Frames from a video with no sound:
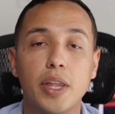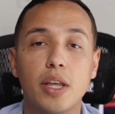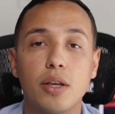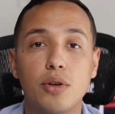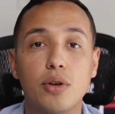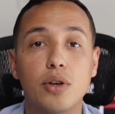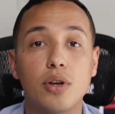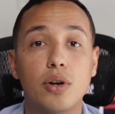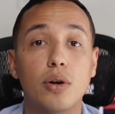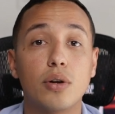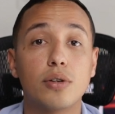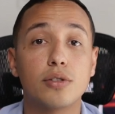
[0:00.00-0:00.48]

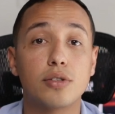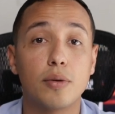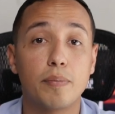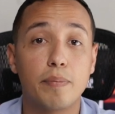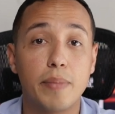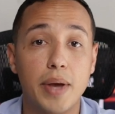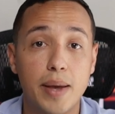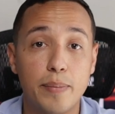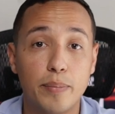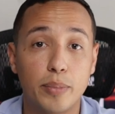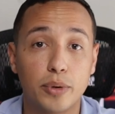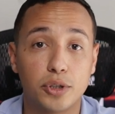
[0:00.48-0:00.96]
You can also
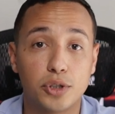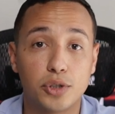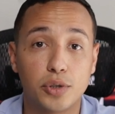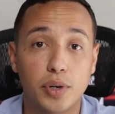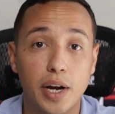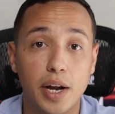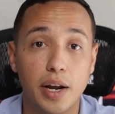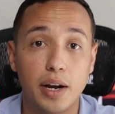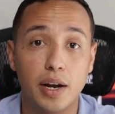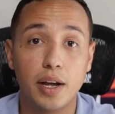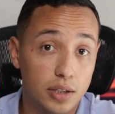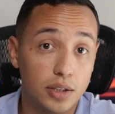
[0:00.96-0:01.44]
paper
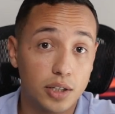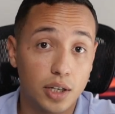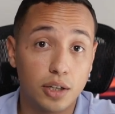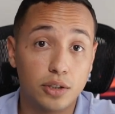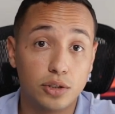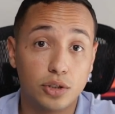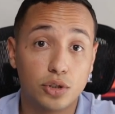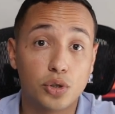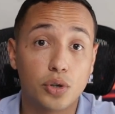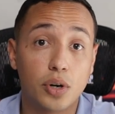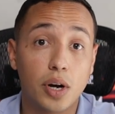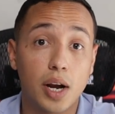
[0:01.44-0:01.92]
trade and
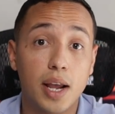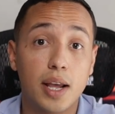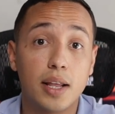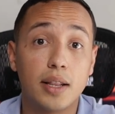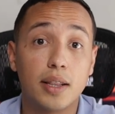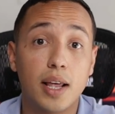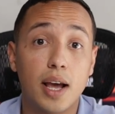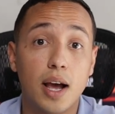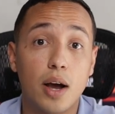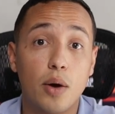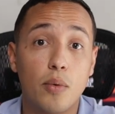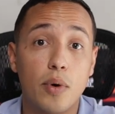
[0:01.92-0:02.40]
then
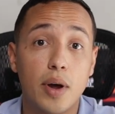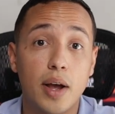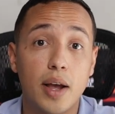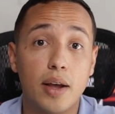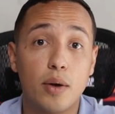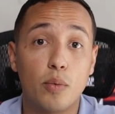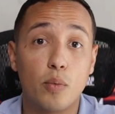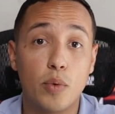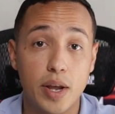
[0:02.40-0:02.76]
train that way.